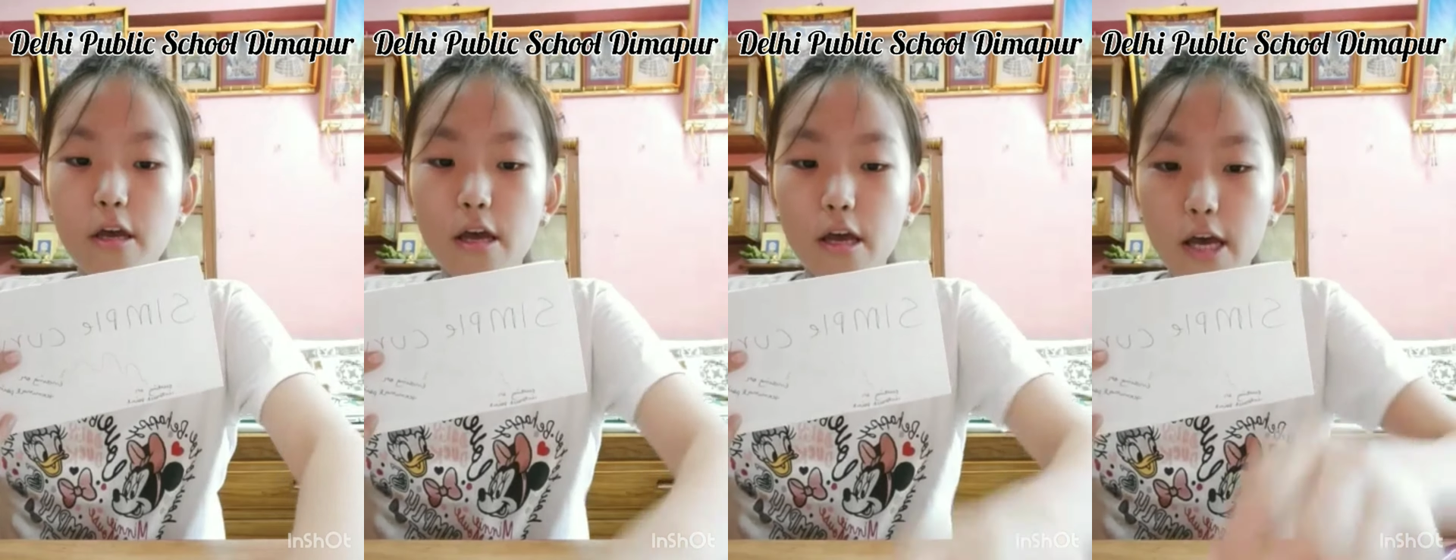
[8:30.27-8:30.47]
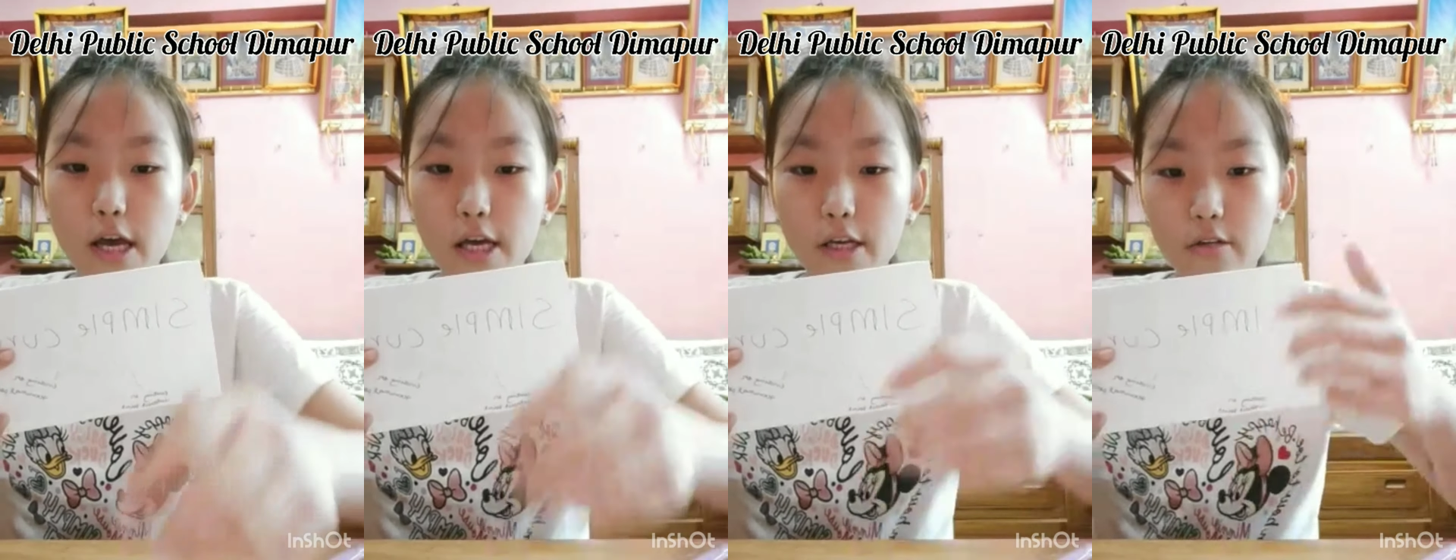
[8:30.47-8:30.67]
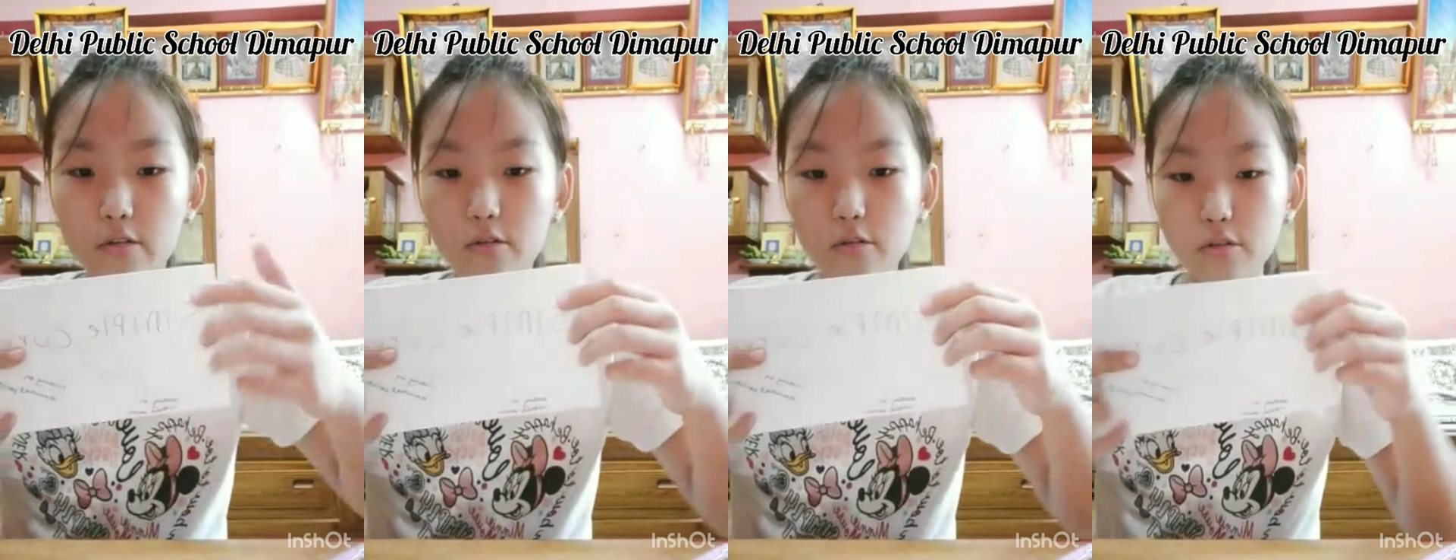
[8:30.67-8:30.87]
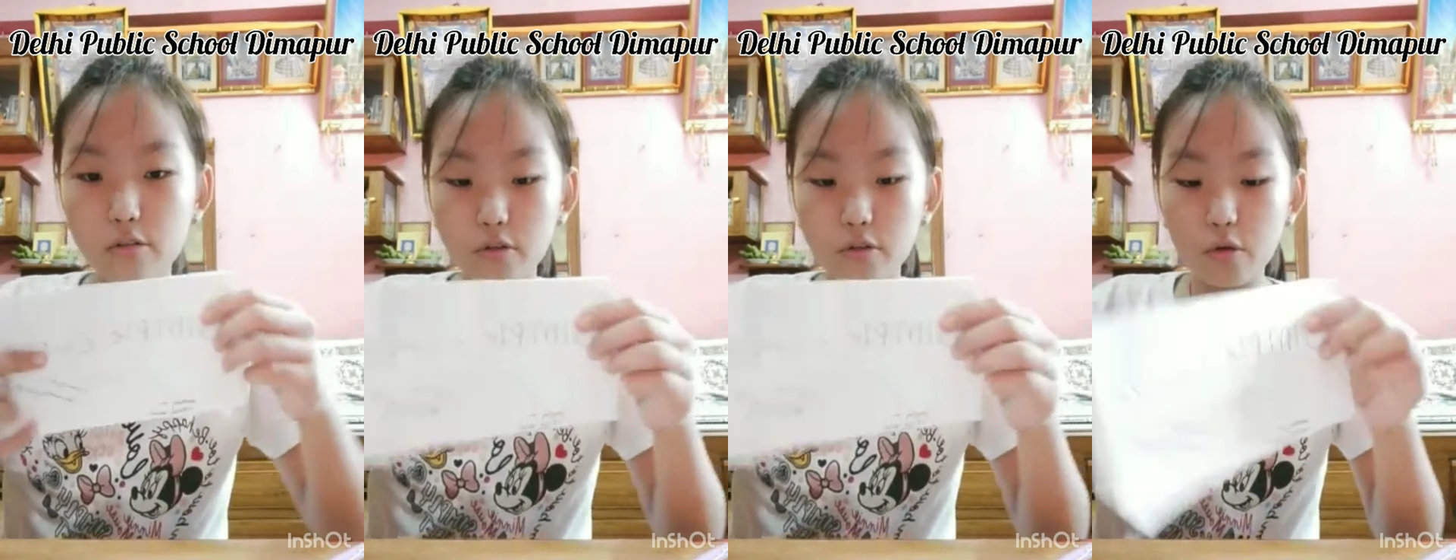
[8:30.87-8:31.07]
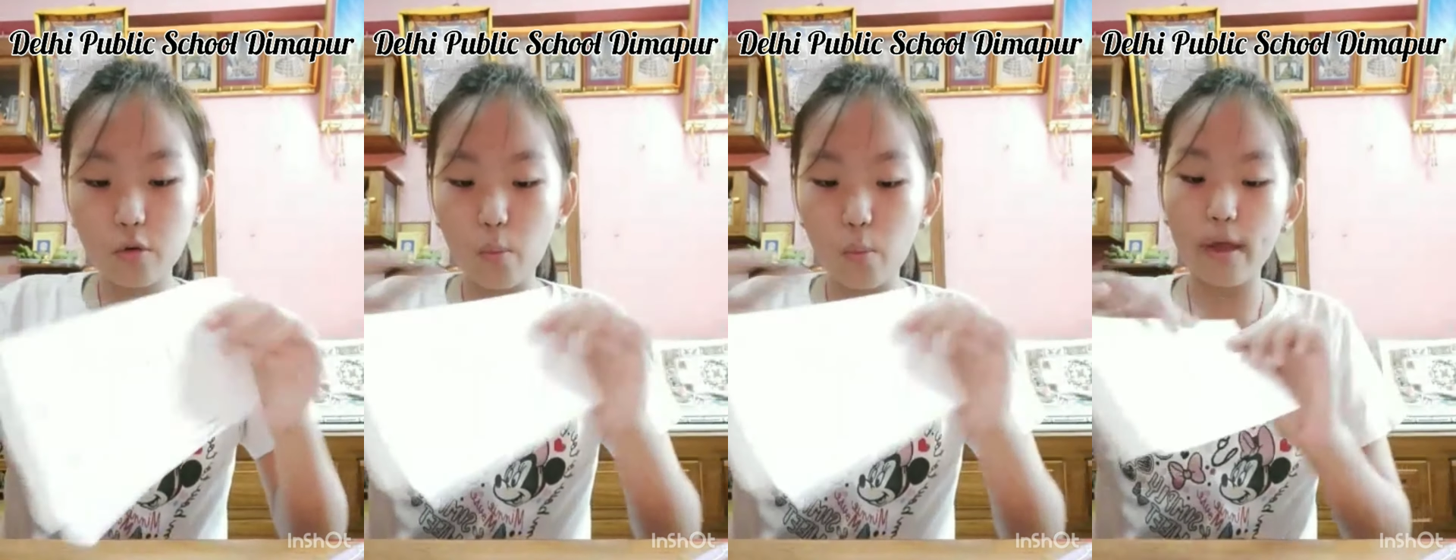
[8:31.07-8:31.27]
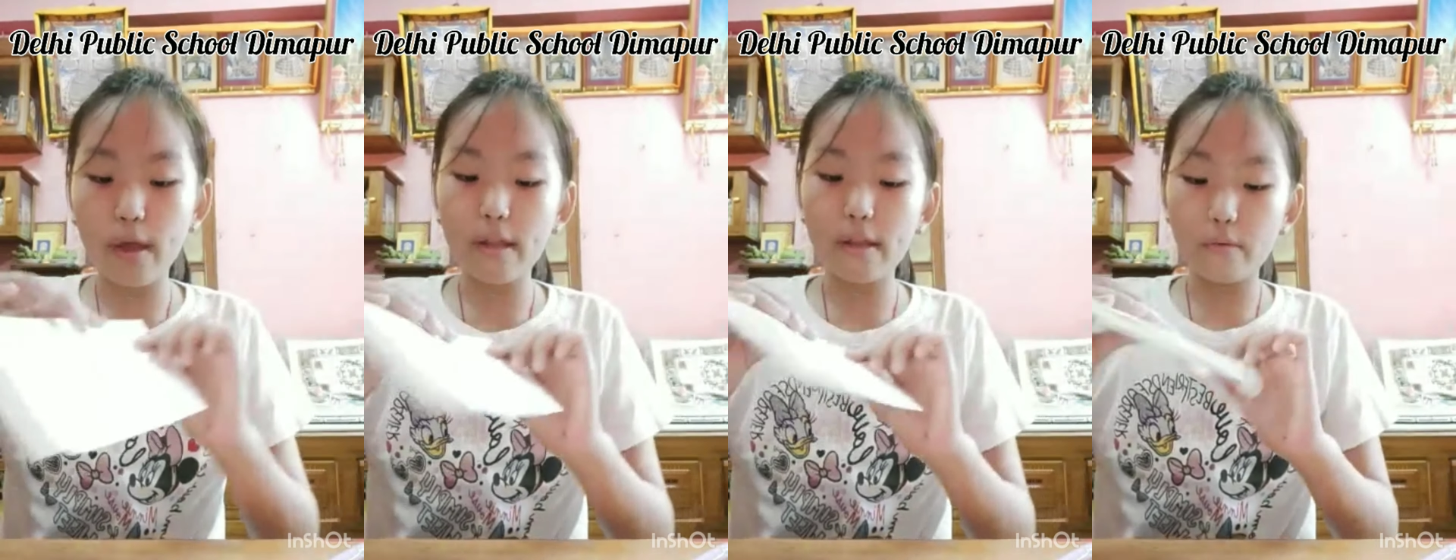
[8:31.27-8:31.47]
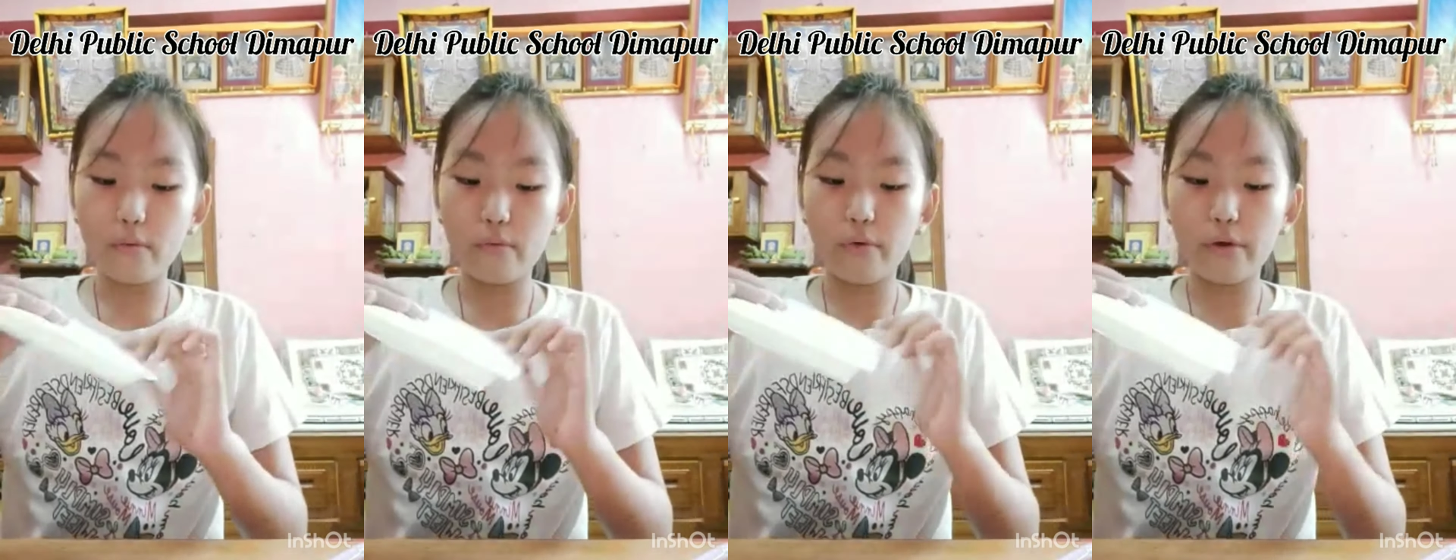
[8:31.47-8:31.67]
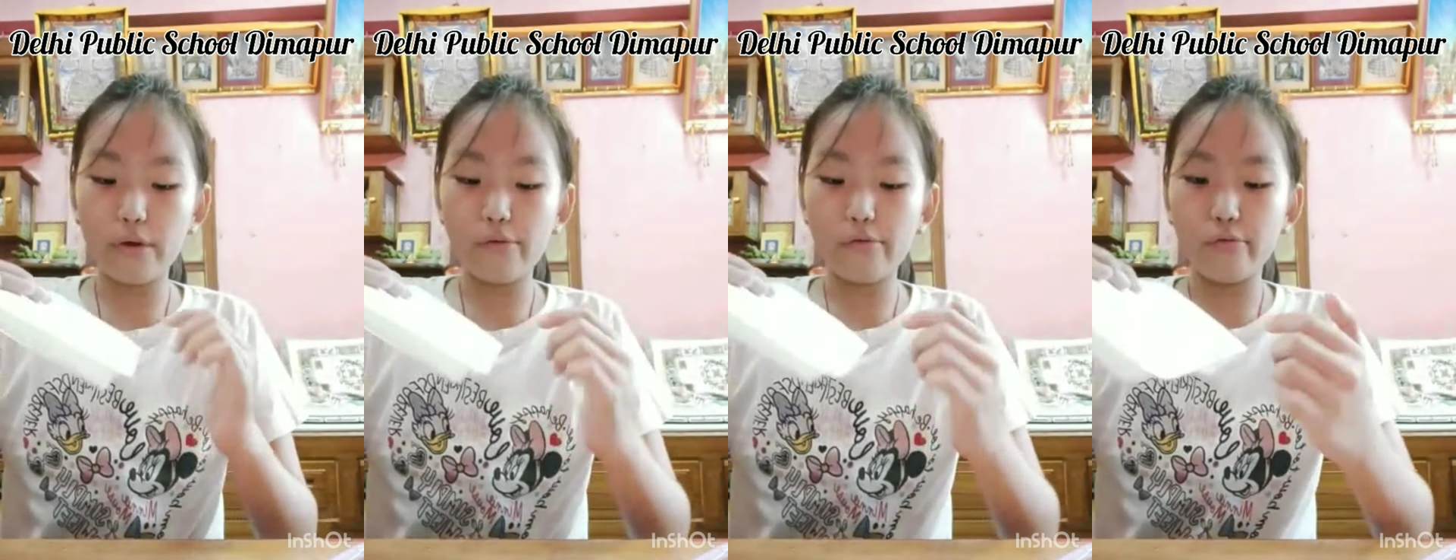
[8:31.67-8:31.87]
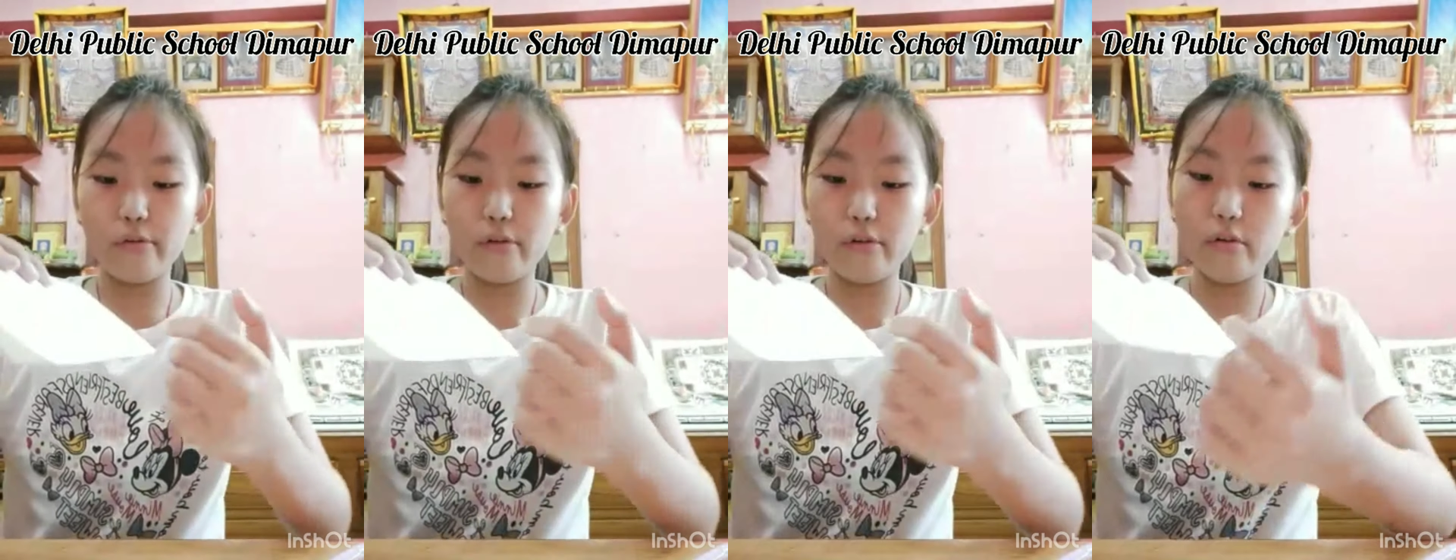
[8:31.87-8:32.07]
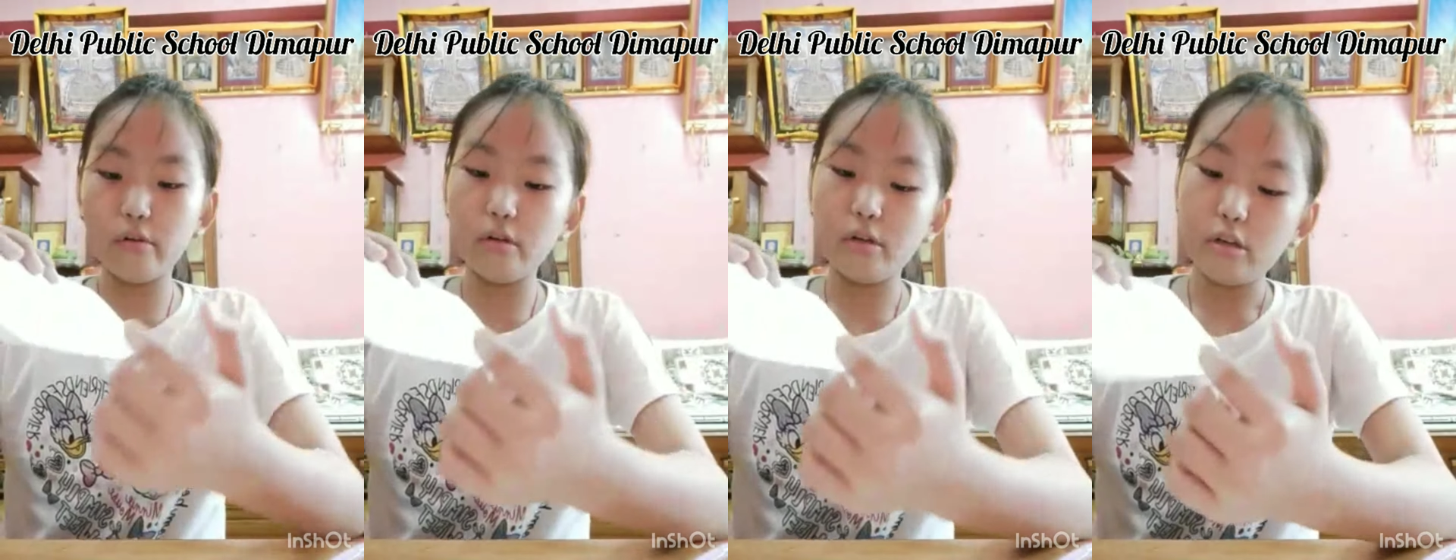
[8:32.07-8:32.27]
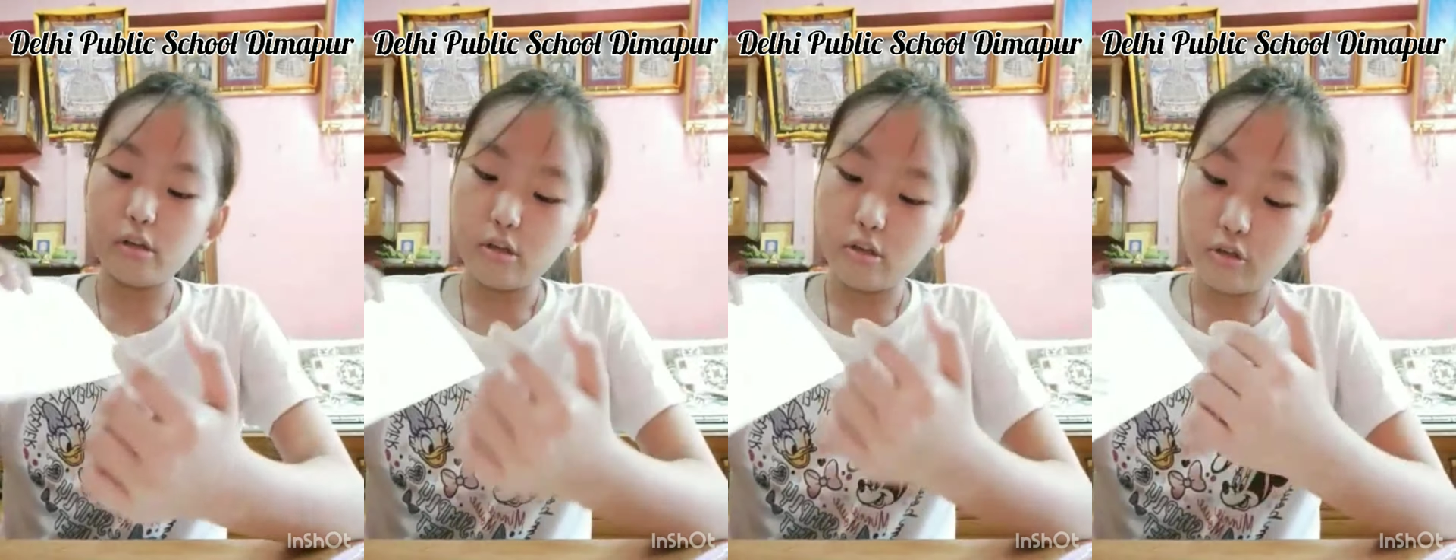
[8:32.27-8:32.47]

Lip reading: And also when we will